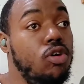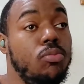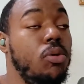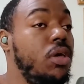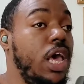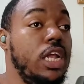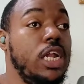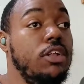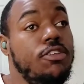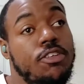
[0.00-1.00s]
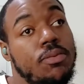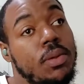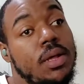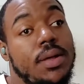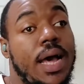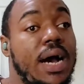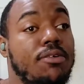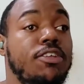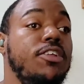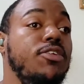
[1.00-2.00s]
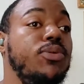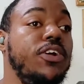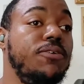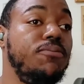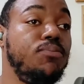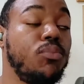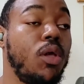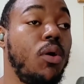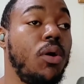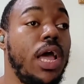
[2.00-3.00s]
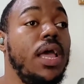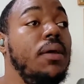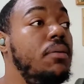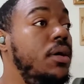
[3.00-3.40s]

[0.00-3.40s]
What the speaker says: normal cadence. How's it doing? Okay?